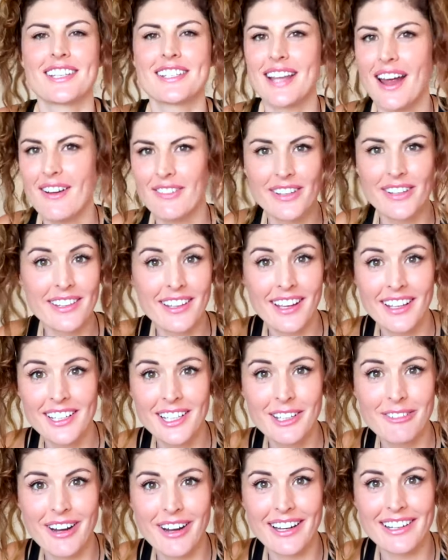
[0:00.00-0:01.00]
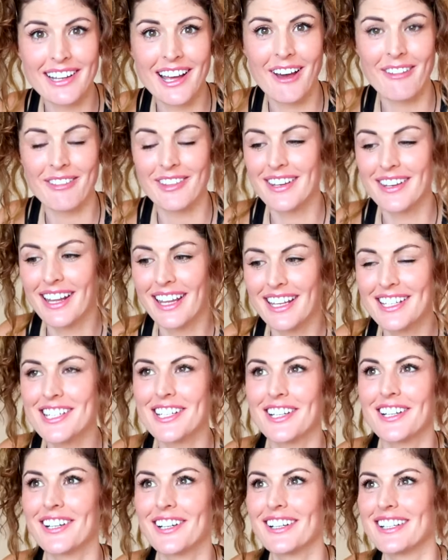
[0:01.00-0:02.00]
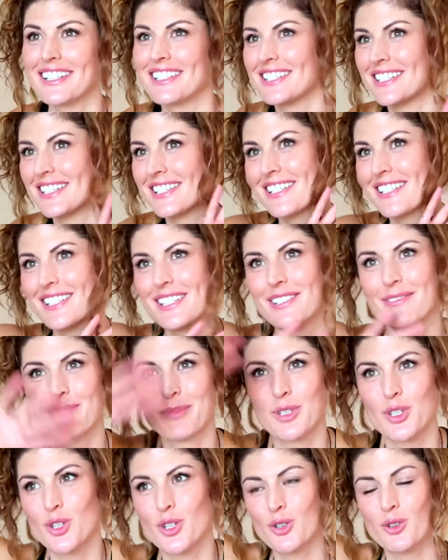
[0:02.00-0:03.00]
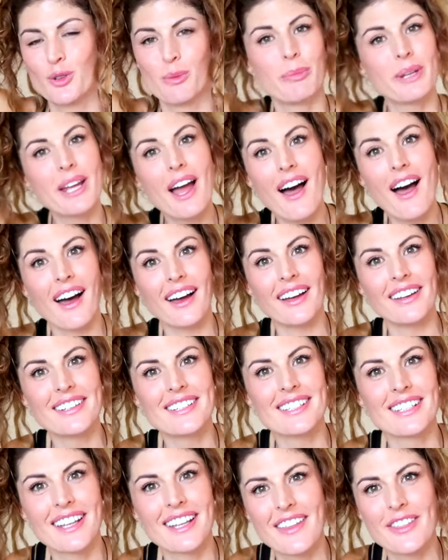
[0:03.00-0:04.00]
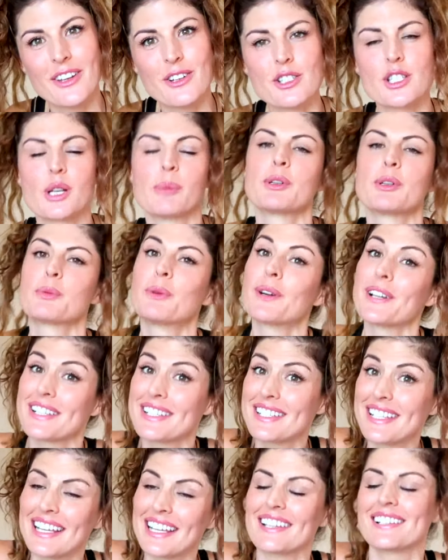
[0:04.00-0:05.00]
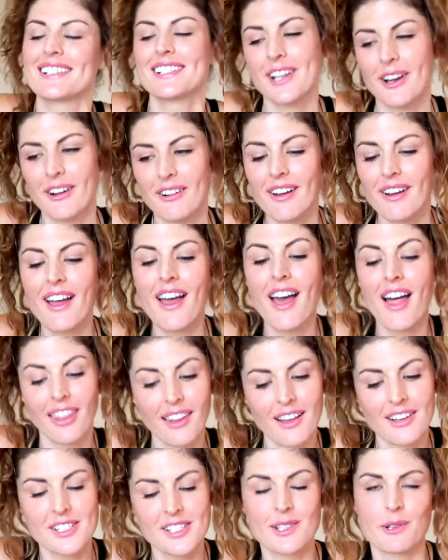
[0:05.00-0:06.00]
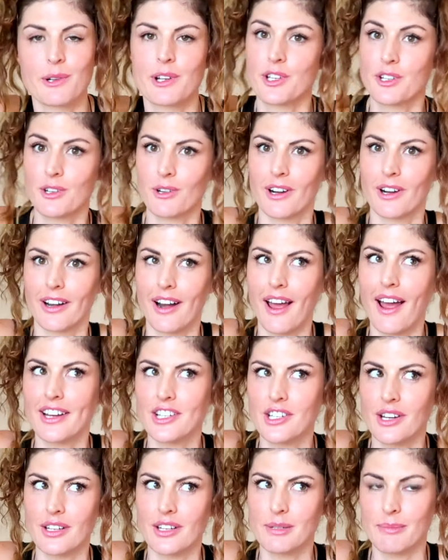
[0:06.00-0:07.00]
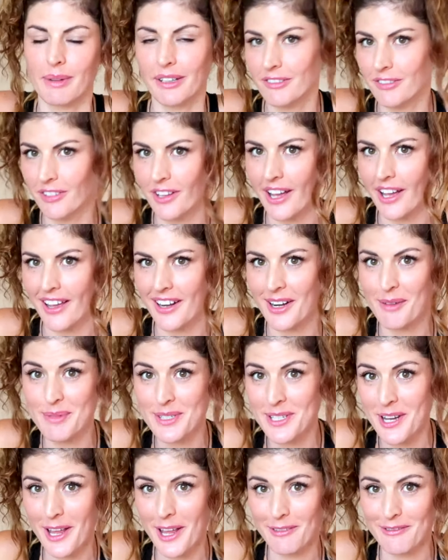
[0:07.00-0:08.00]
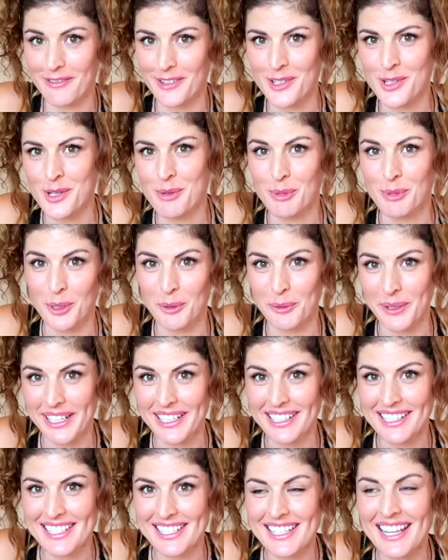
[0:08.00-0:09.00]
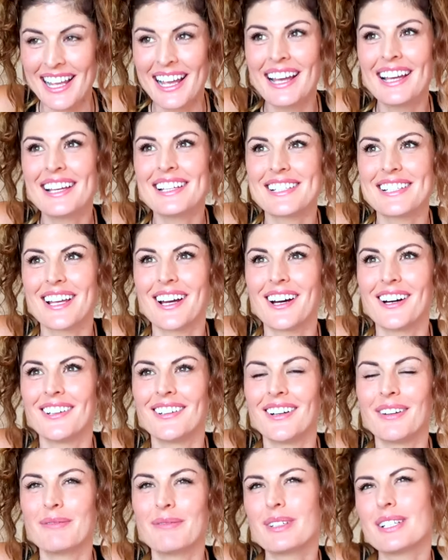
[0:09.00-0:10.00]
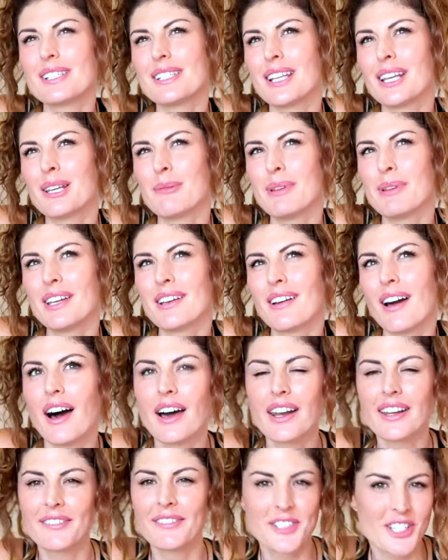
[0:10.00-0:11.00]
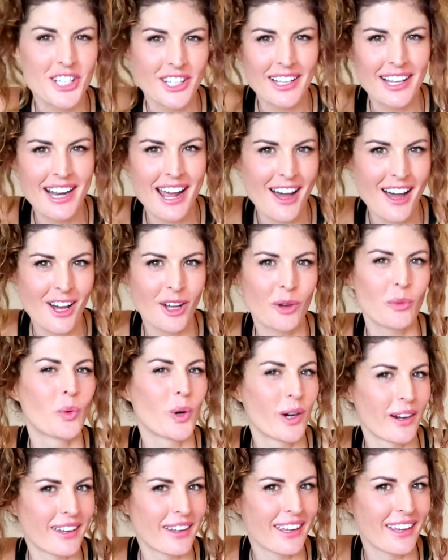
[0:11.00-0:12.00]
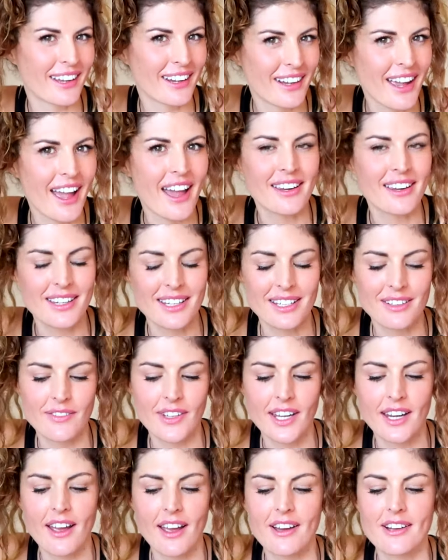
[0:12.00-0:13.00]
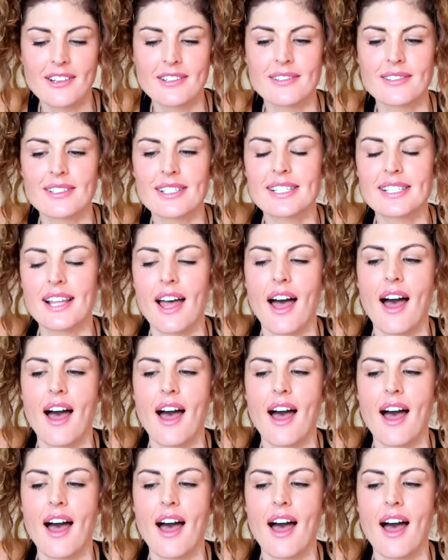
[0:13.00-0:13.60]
just everything I need right now. The nature is just beyond. And there's so much more to see. So long story short, I changed my flight and I'm staying for 2 more weeks. So I'm just going to be kind of chilling out, working, editing videos,